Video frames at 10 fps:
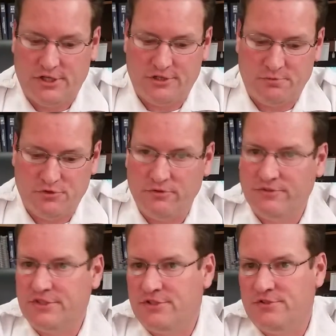customer
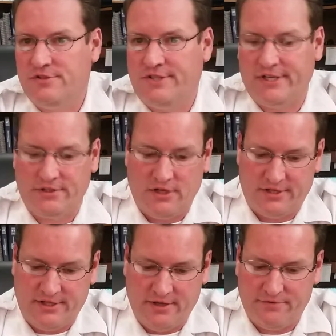service issues that they can
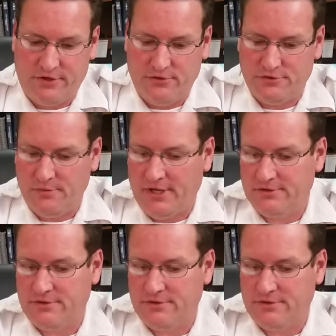talk to the FTOs about.